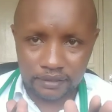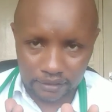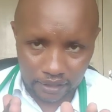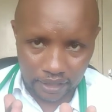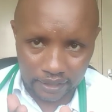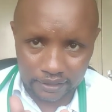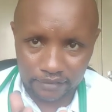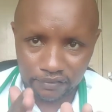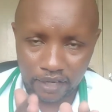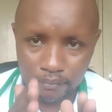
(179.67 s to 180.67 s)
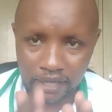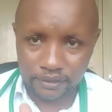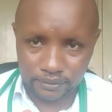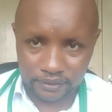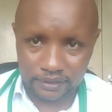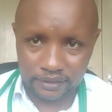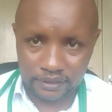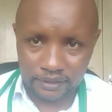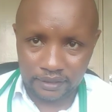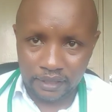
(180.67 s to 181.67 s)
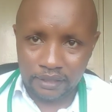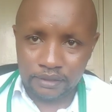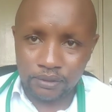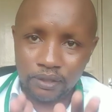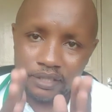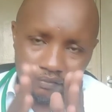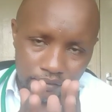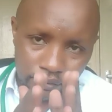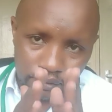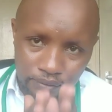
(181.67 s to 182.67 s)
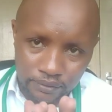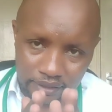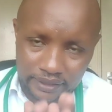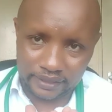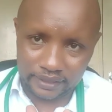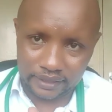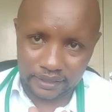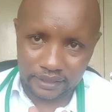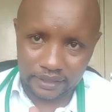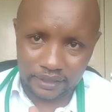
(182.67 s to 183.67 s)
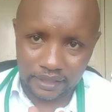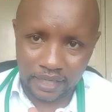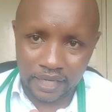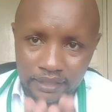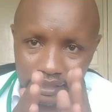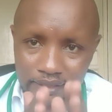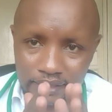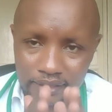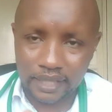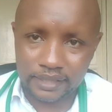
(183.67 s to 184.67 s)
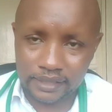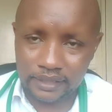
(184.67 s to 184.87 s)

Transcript: anti-inflammatory. So if you use it unnecessarily,